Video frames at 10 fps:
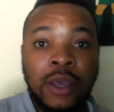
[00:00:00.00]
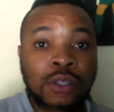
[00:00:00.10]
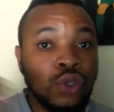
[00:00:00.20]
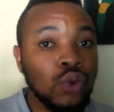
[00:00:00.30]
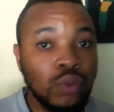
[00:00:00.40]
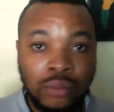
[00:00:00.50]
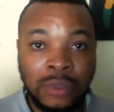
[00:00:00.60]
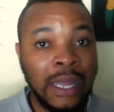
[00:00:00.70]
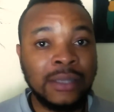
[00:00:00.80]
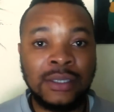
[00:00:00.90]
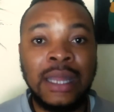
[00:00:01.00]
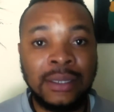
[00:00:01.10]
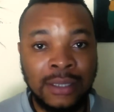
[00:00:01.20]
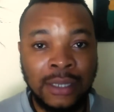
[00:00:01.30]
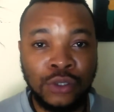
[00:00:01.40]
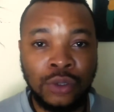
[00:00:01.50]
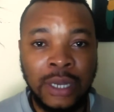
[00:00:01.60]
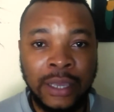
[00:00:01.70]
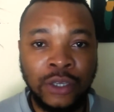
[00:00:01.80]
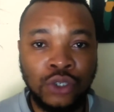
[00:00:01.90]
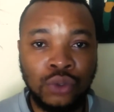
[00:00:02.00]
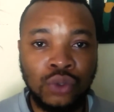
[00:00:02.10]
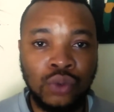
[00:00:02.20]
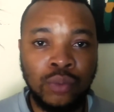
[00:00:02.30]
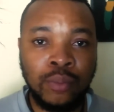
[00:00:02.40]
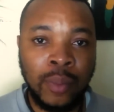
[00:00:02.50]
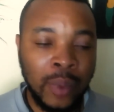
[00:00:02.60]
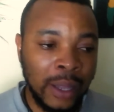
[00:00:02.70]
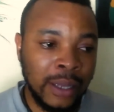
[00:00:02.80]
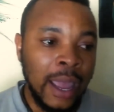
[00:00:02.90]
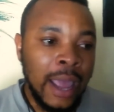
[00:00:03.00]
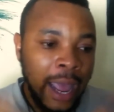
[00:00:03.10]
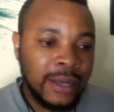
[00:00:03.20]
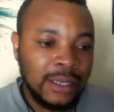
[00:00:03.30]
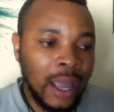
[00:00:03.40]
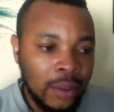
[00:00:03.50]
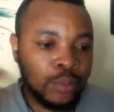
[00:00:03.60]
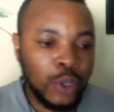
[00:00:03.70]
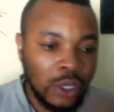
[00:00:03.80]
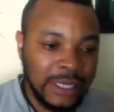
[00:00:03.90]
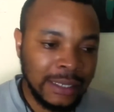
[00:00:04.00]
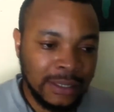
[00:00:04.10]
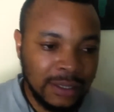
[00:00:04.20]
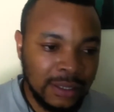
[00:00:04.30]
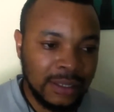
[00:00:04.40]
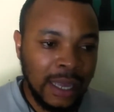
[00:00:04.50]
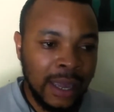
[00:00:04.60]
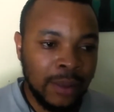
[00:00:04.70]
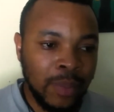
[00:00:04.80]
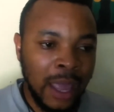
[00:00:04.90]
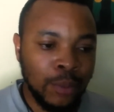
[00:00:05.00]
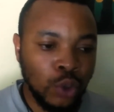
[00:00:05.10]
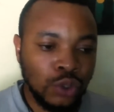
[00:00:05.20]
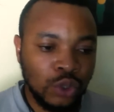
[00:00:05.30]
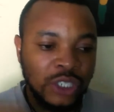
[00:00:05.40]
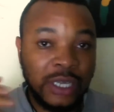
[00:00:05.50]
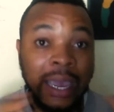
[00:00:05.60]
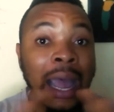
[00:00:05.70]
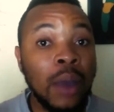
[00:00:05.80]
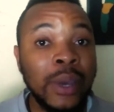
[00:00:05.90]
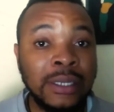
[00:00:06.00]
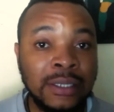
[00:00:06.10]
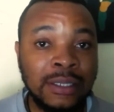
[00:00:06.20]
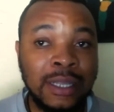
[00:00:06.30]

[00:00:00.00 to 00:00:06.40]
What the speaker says: So that's another issue too, and because I did it, I'm going to share how I did it.